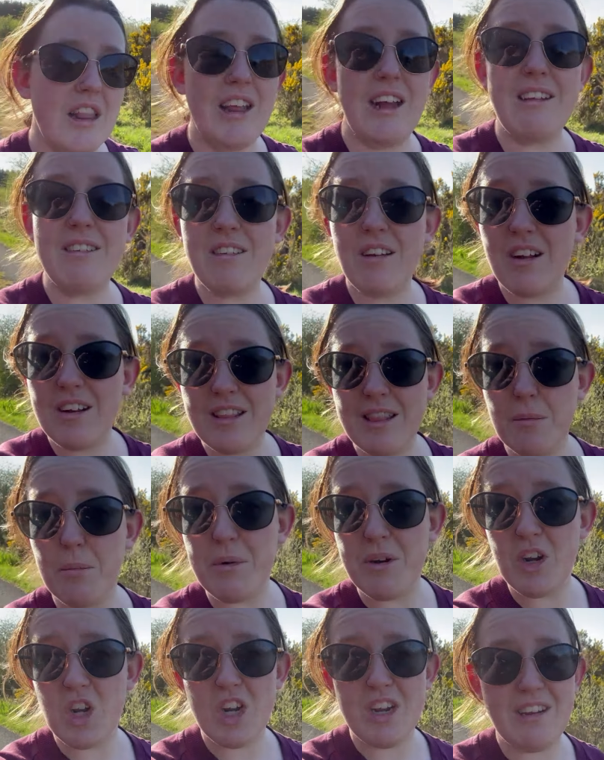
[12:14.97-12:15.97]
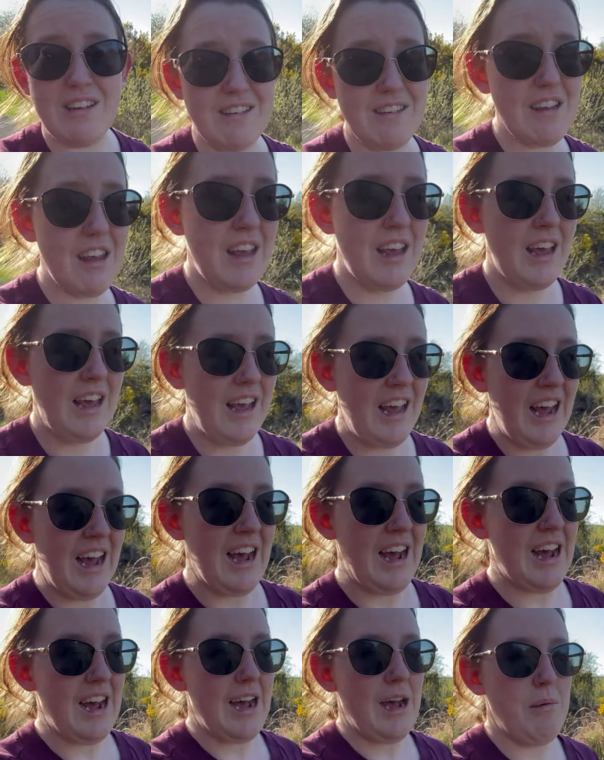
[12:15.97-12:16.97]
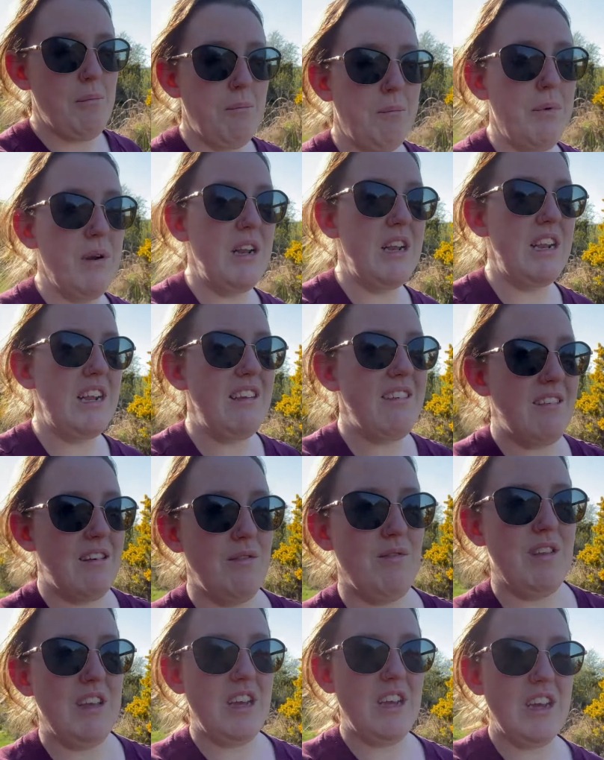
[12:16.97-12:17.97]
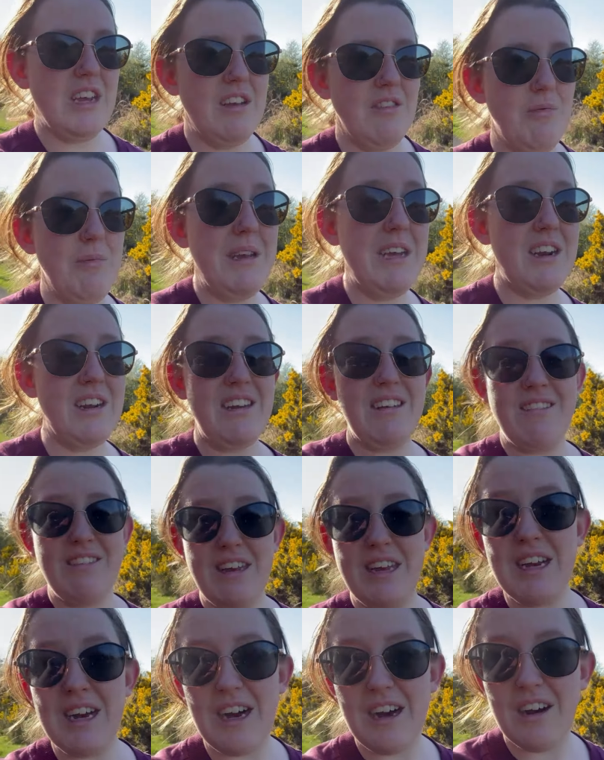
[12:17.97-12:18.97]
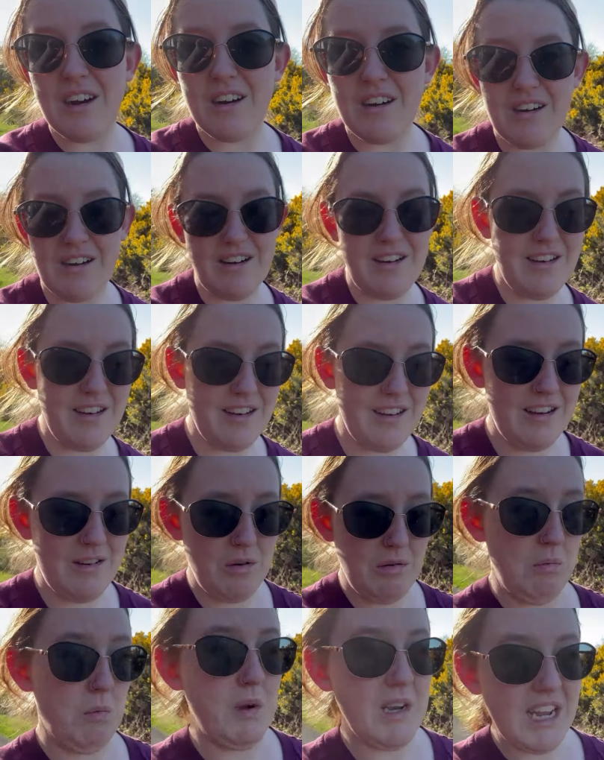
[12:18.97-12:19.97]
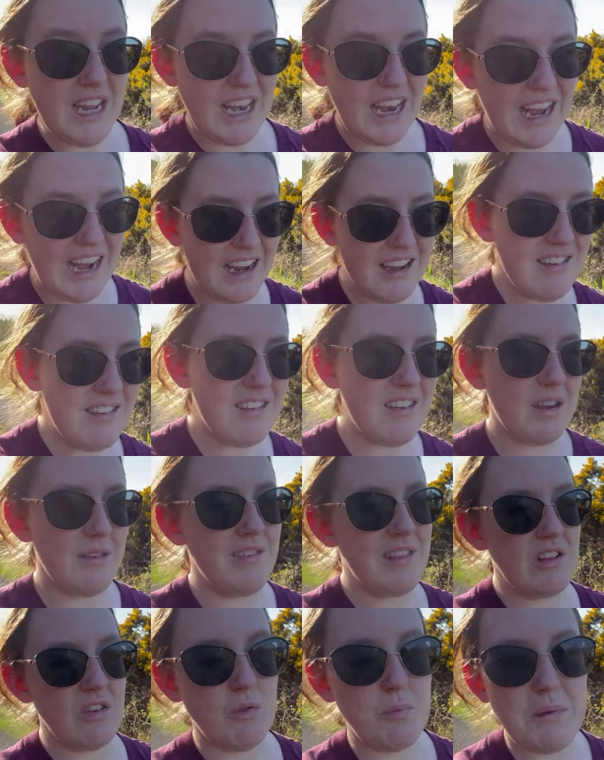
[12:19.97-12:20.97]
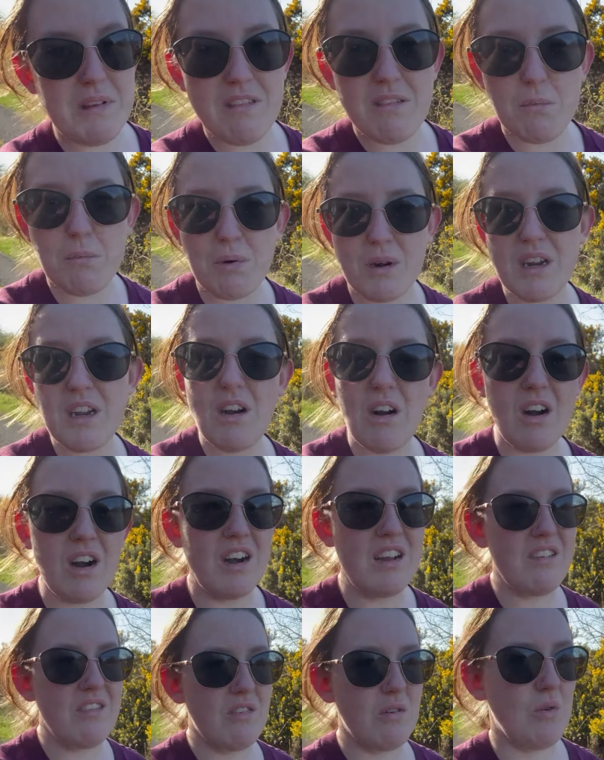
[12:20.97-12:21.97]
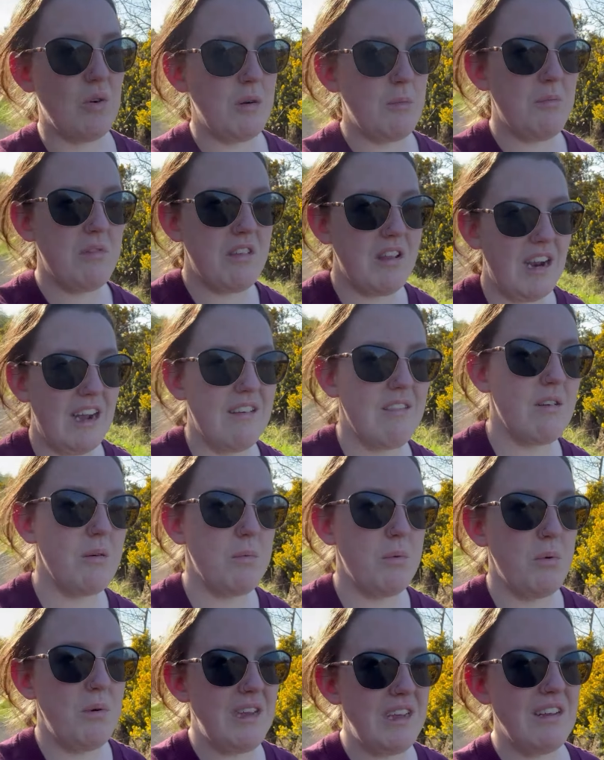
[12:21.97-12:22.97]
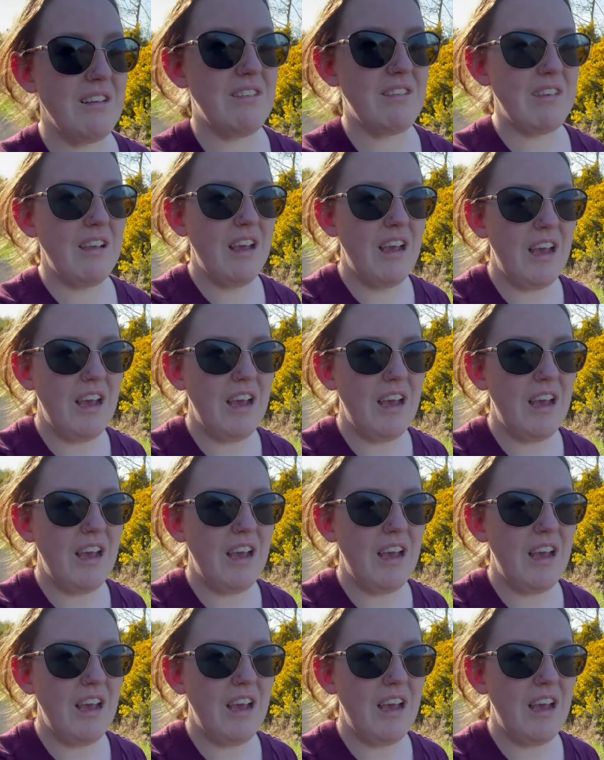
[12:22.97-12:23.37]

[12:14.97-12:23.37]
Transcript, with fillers: that's not in the budget. Um, but at least if they could give me an idea on will it last? I mean, there's been some pretty gnarly storms the last couple of weeks